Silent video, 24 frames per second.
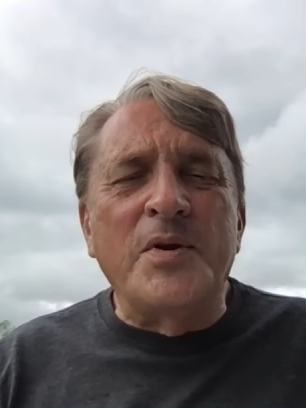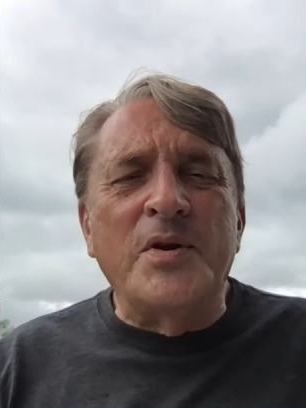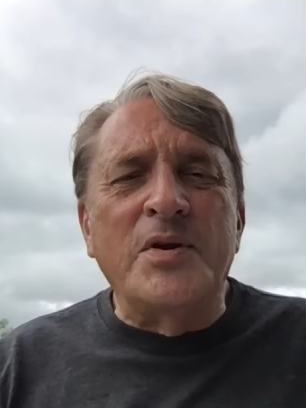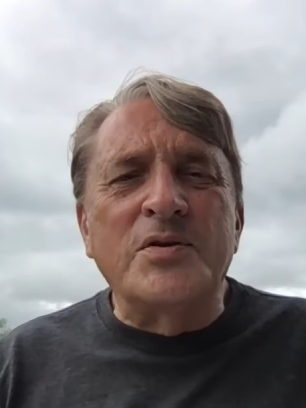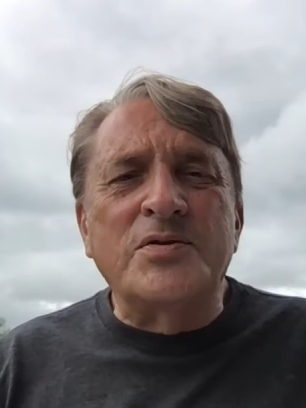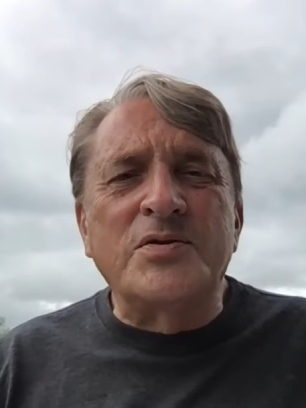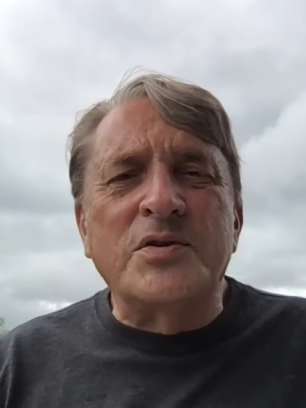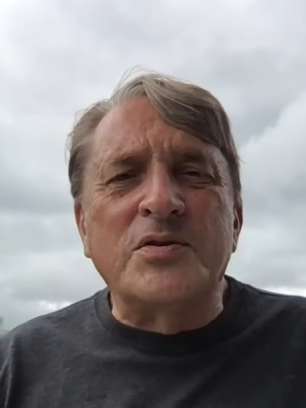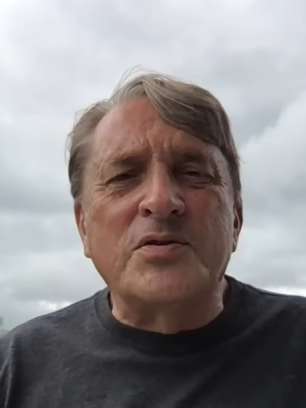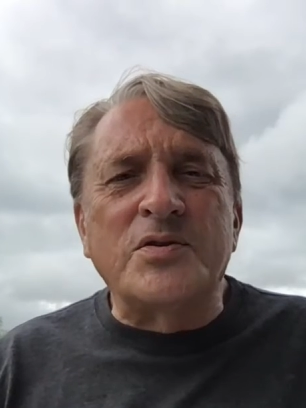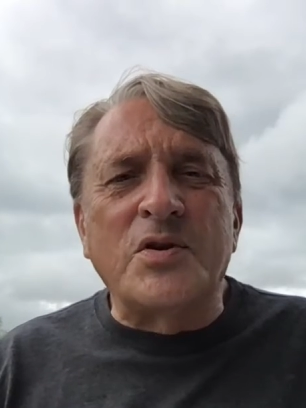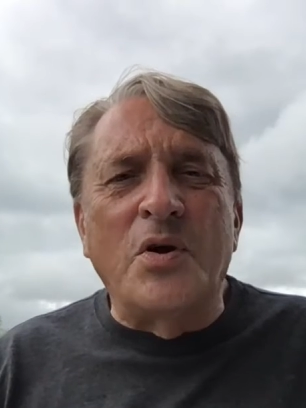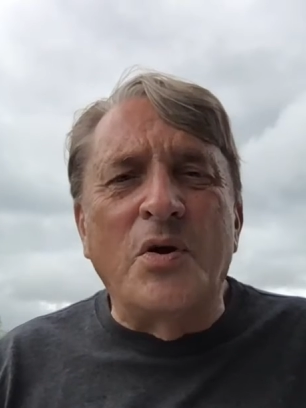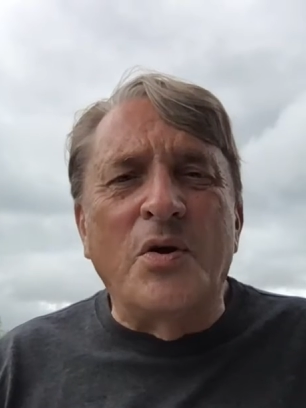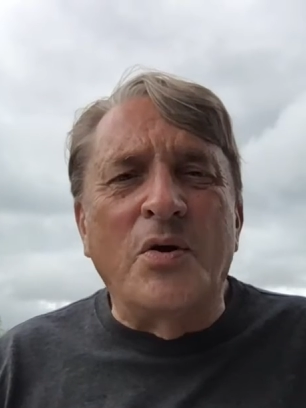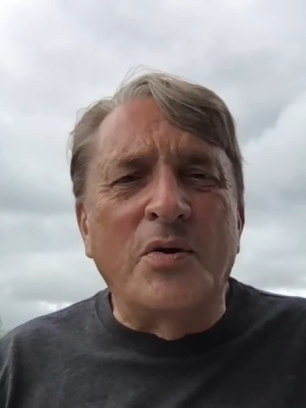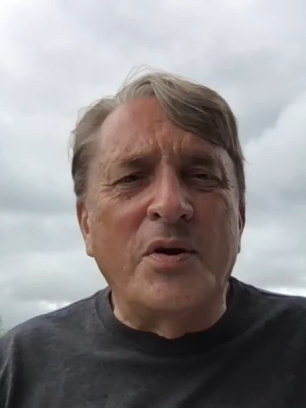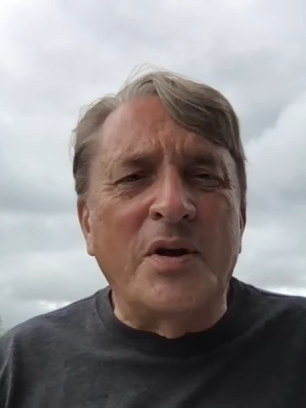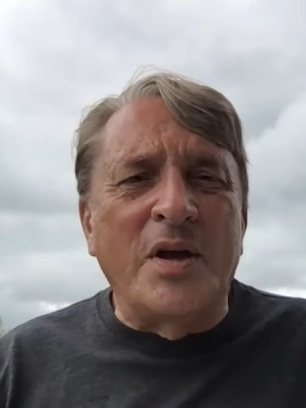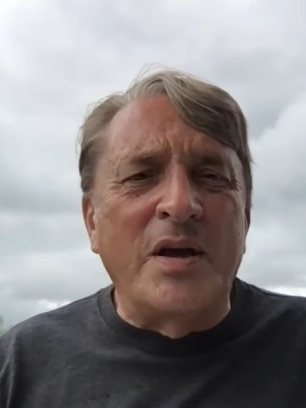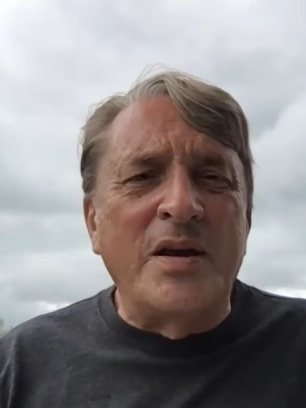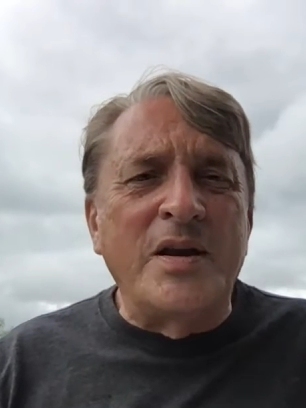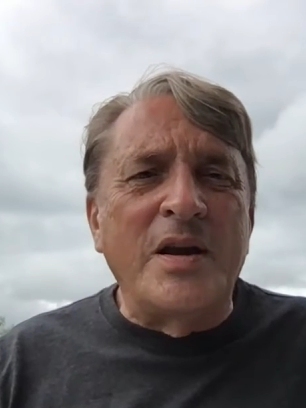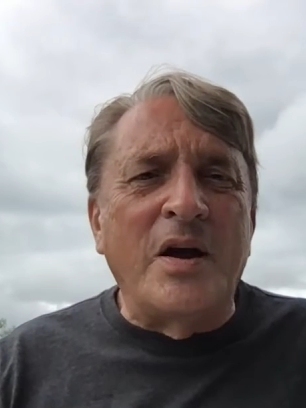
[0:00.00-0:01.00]
and it says, oh,
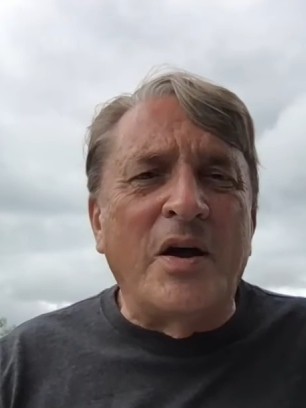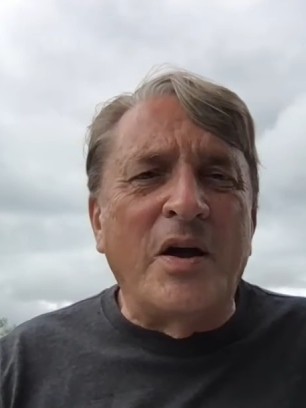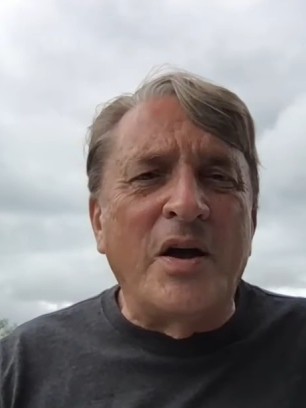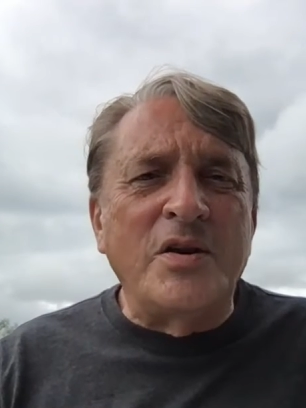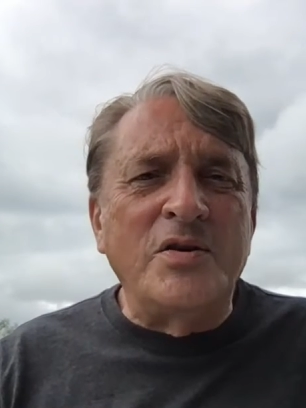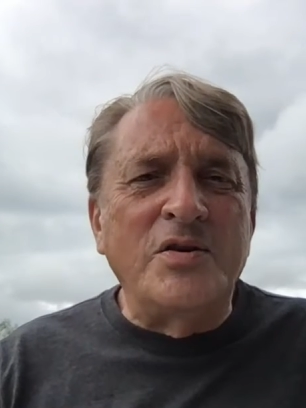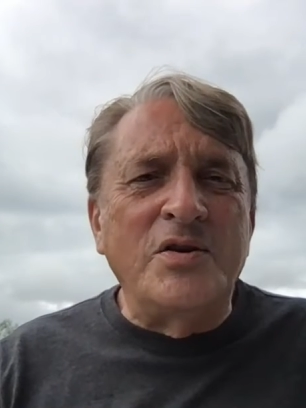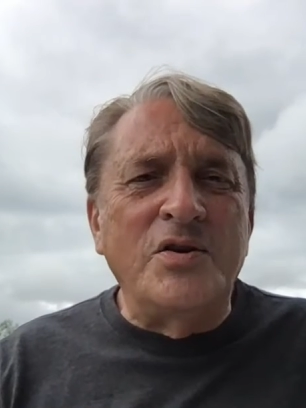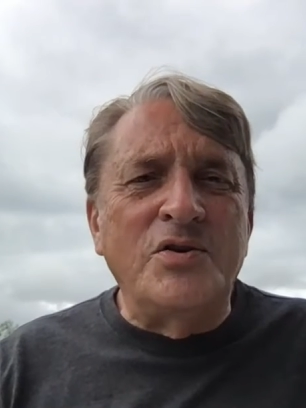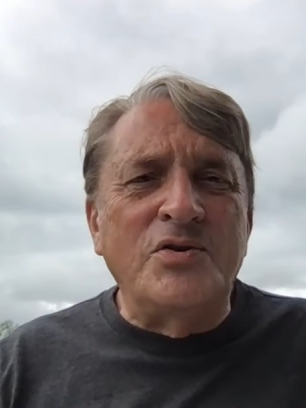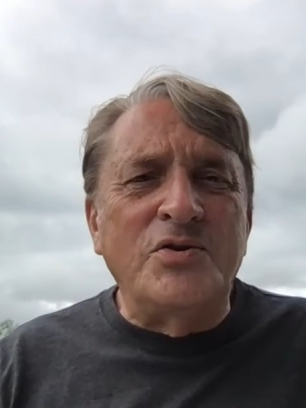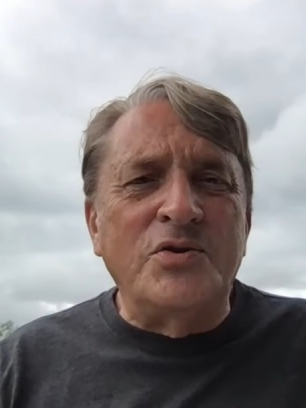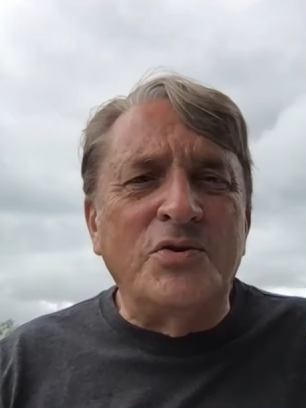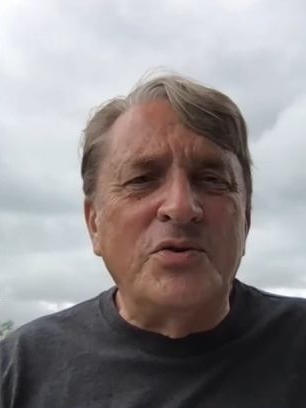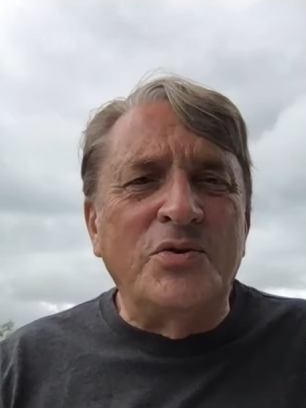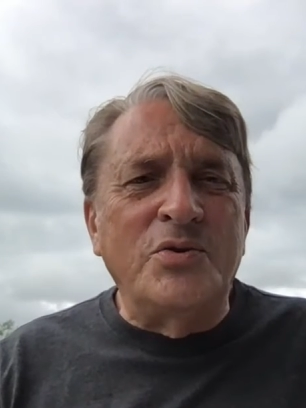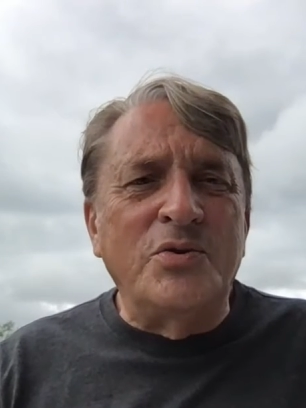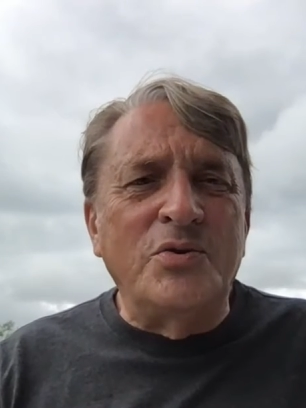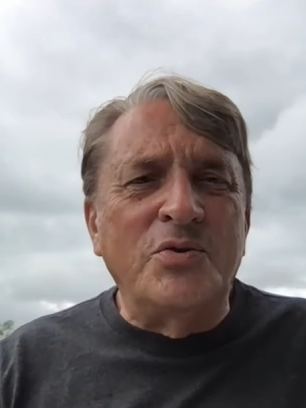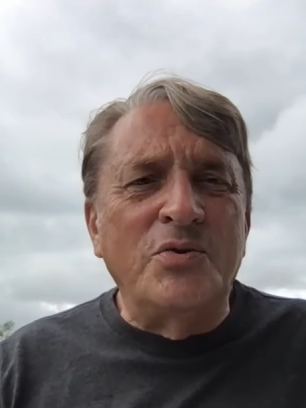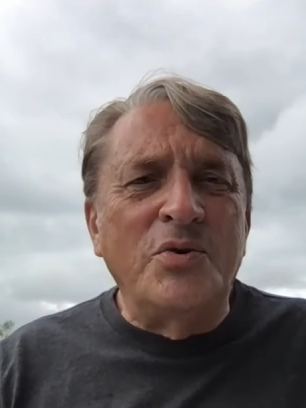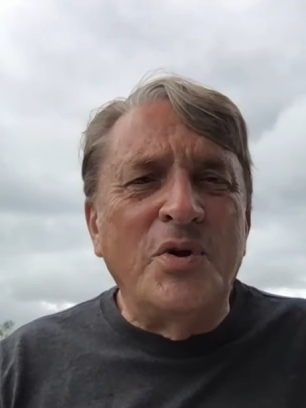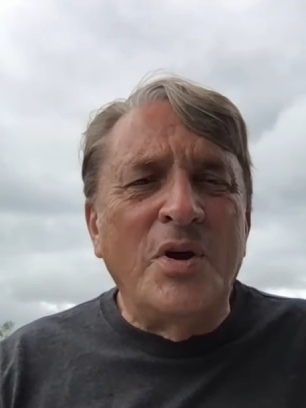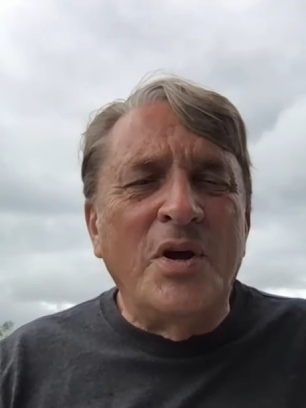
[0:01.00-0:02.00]
okay, now I need
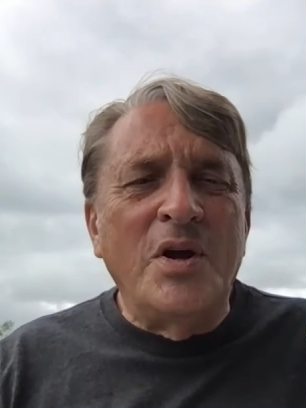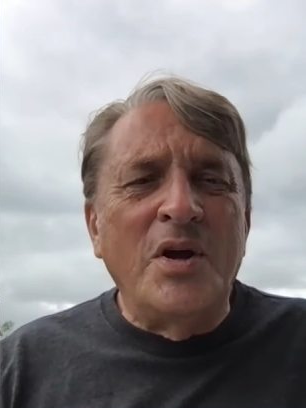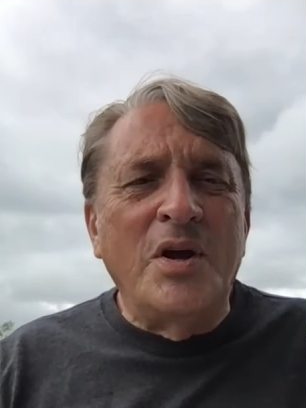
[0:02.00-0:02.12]
to